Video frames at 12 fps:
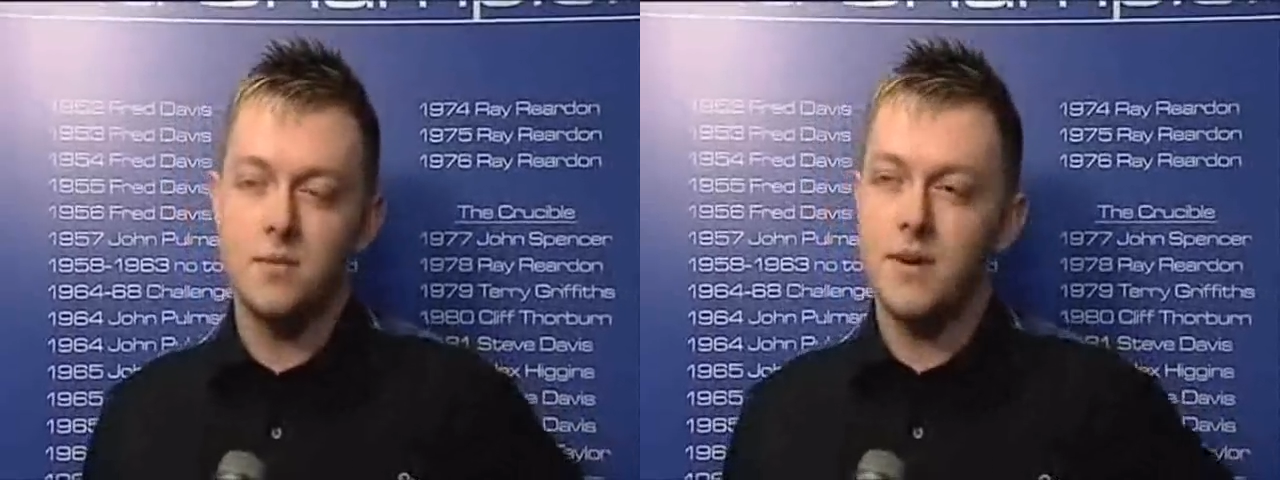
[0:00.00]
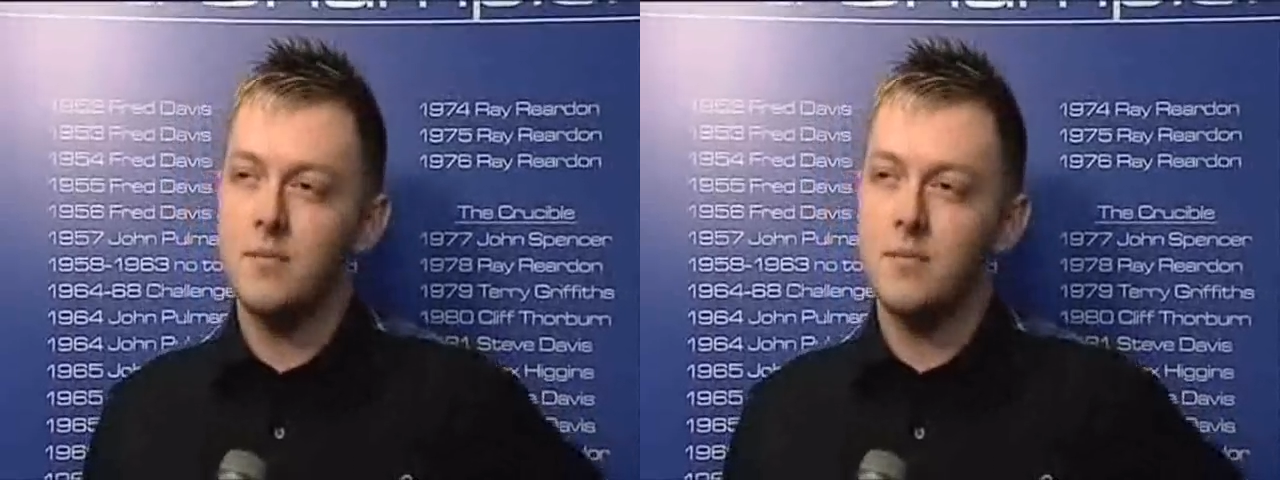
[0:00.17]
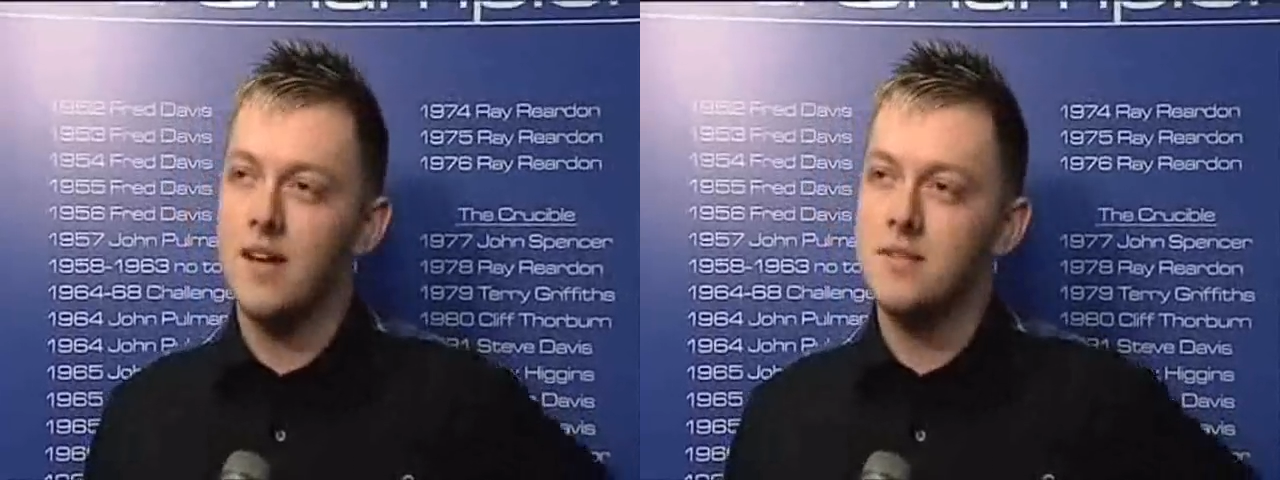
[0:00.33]
a
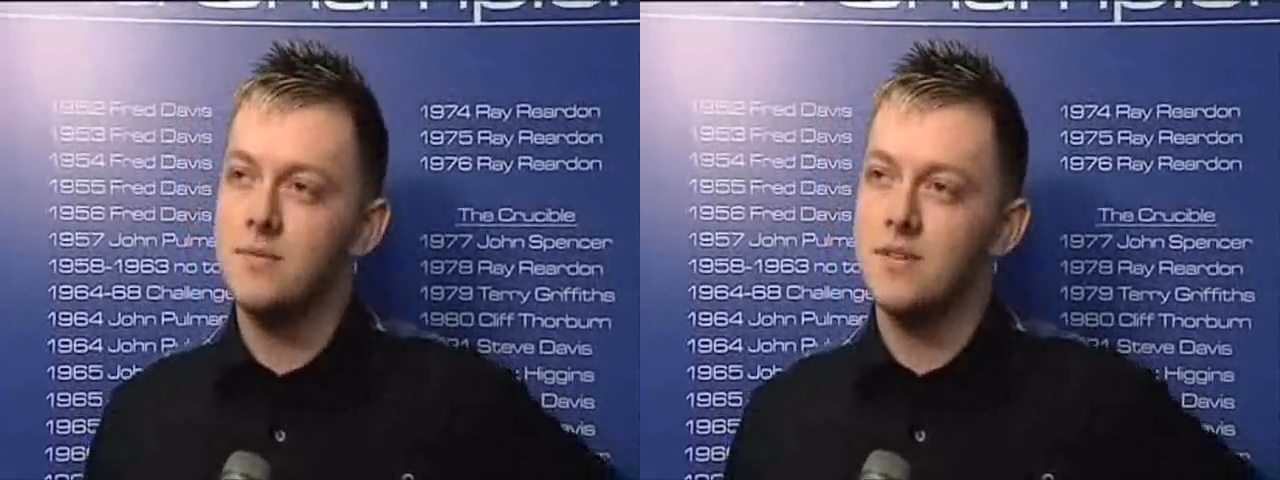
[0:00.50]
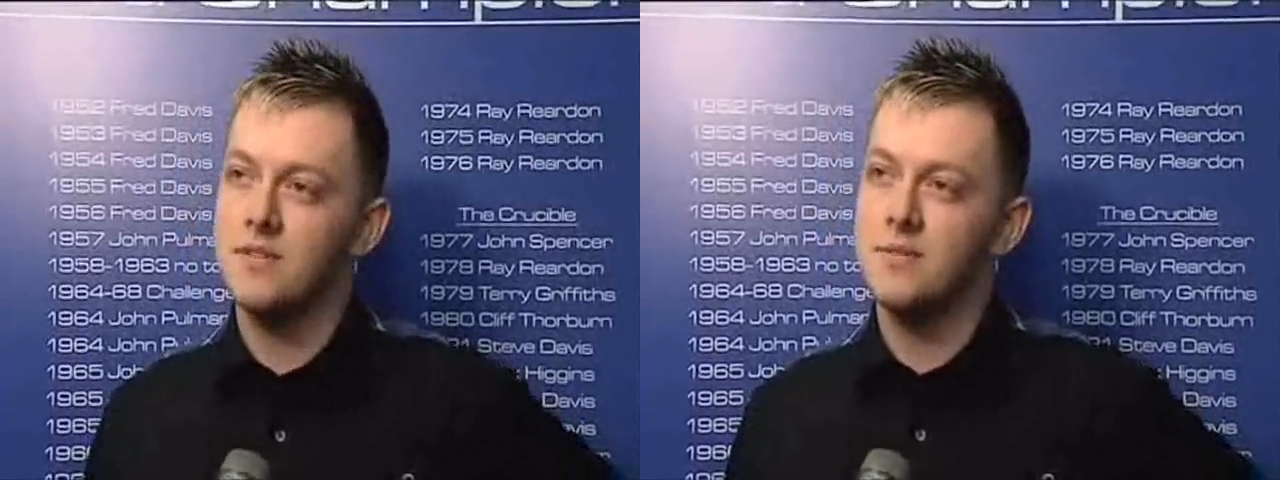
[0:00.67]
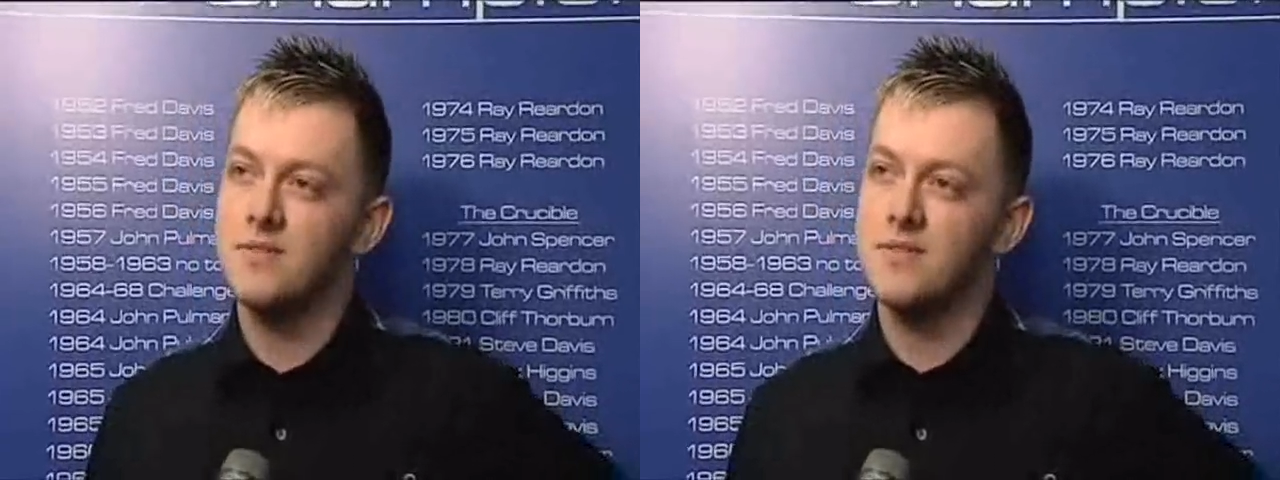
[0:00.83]
weird match
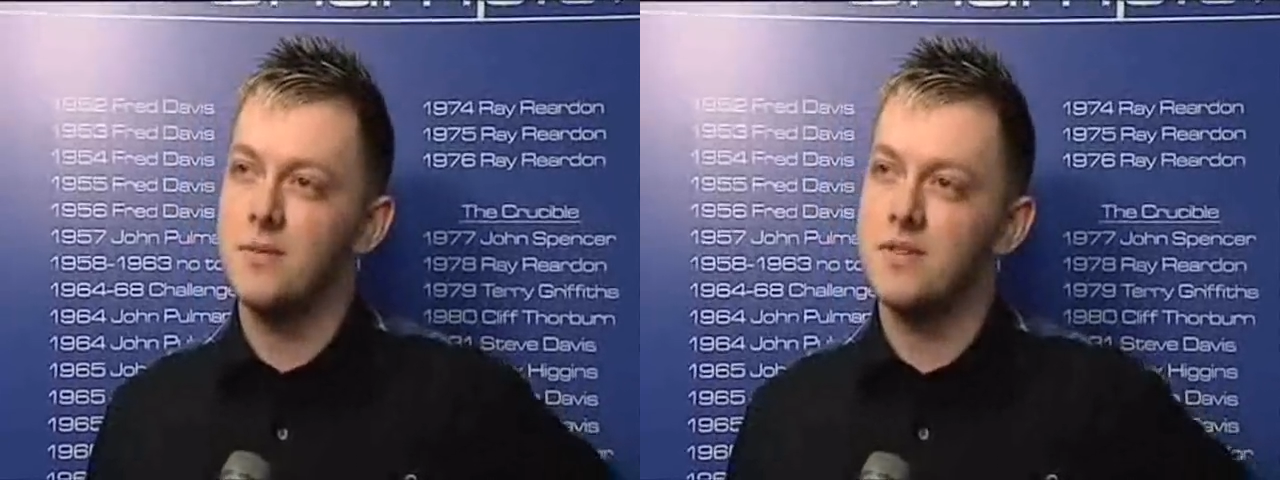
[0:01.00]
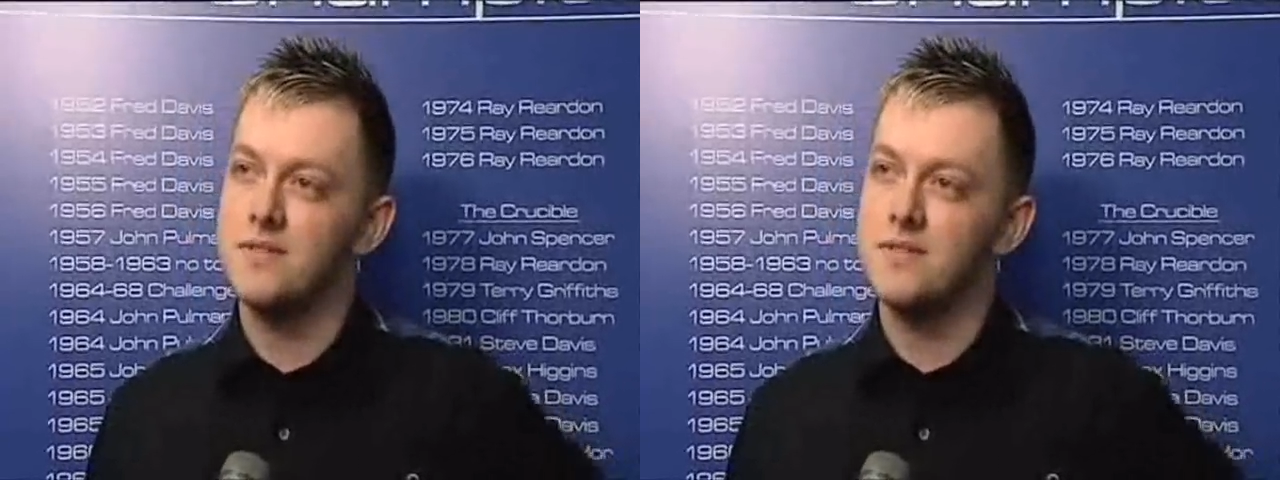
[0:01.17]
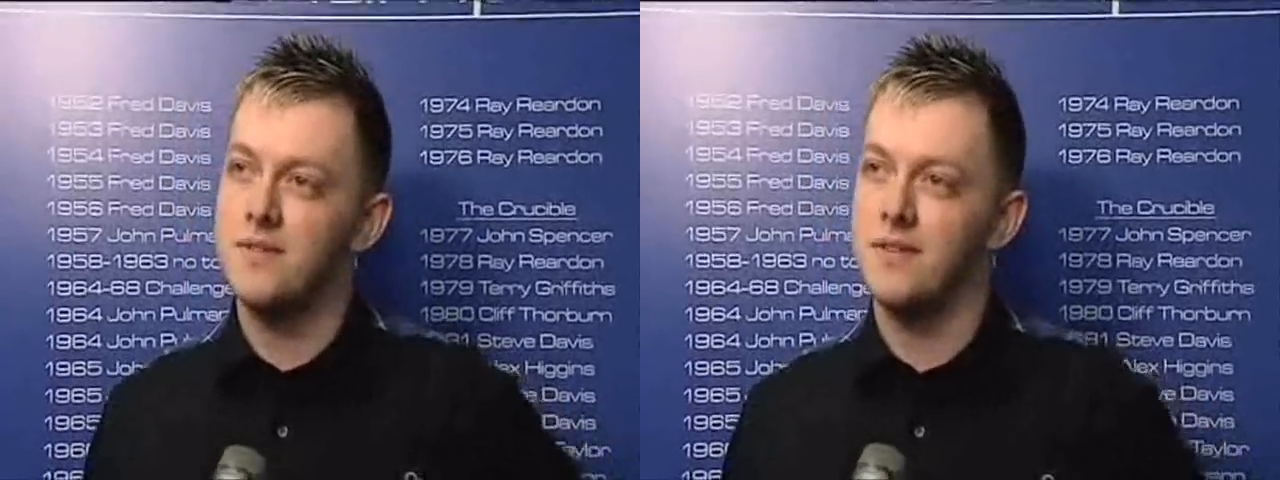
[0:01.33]
because I was always